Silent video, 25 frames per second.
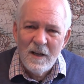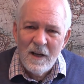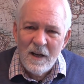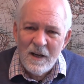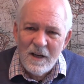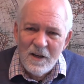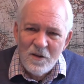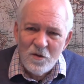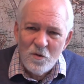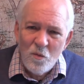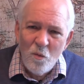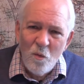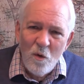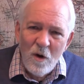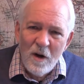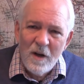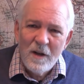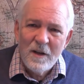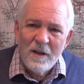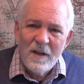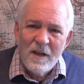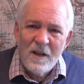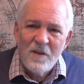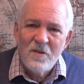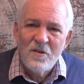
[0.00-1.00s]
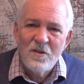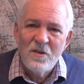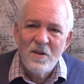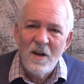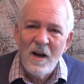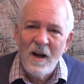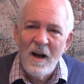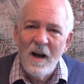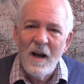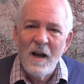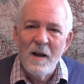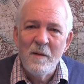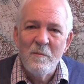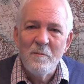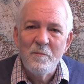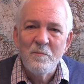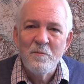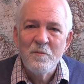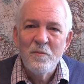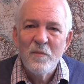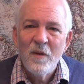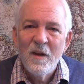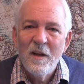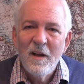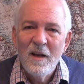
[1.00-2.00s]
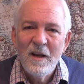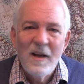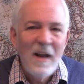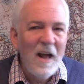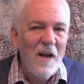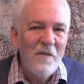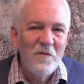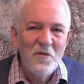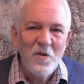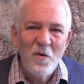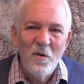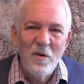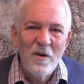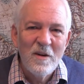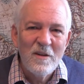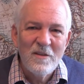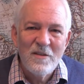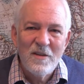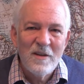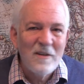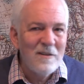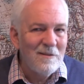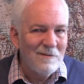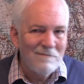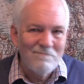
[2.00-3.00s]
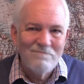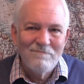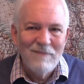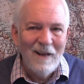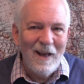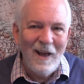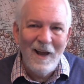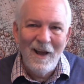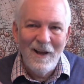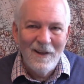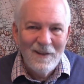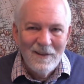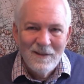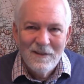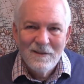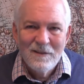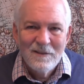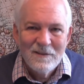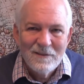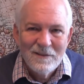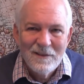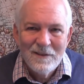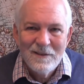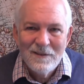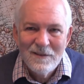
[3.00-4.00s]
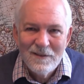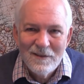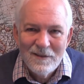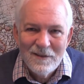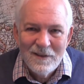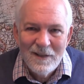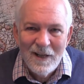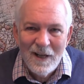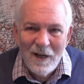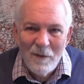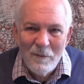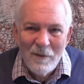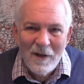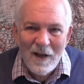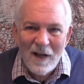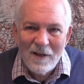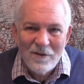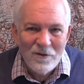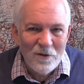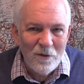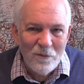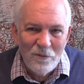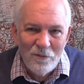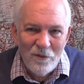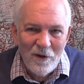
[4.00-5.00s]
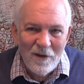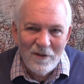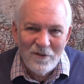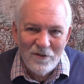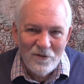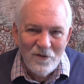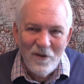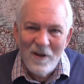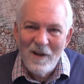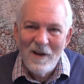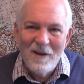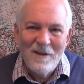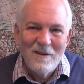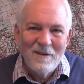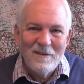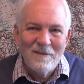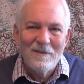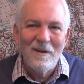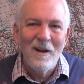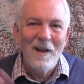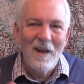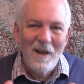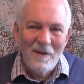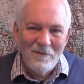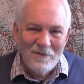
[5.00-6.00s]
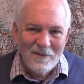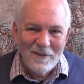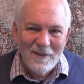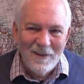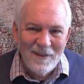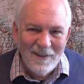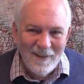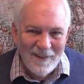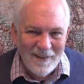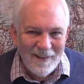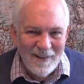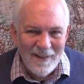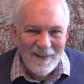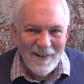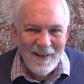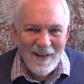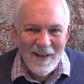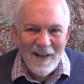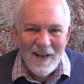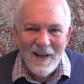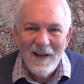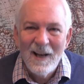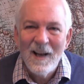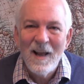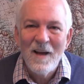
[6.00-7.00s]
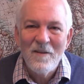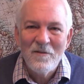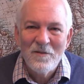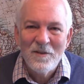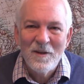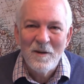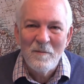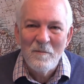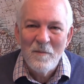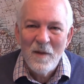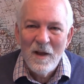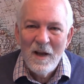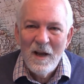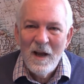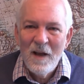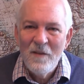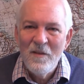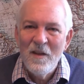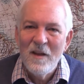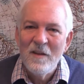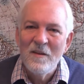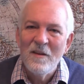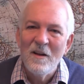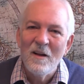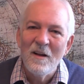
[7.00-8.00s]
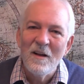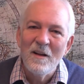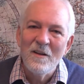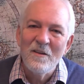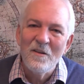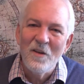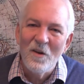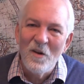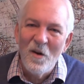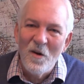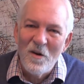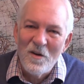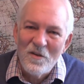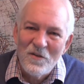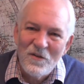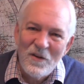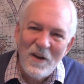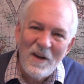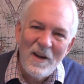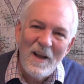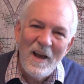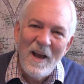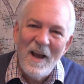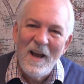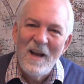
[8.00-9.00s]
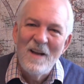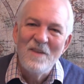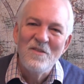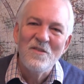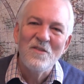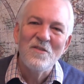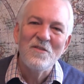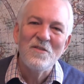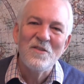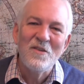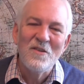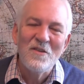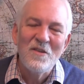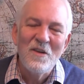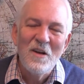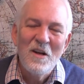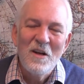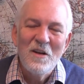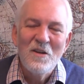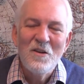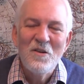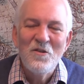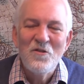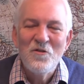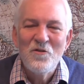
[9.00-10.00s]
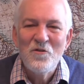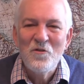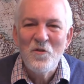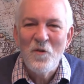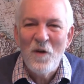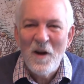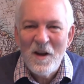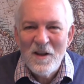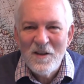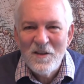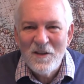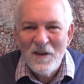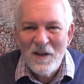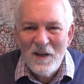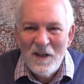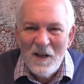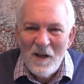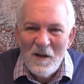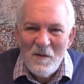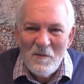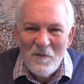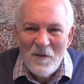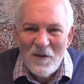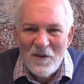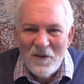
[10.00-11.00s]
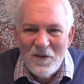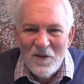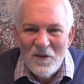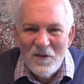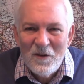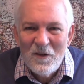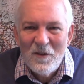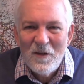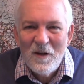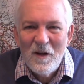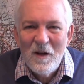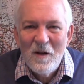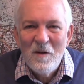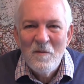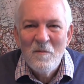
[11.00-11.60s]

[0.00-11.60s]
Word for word: each time, and afterward it says, the enemy got so frustrated, he just left. He left him. And then the Lord sent angels to strengthen him and to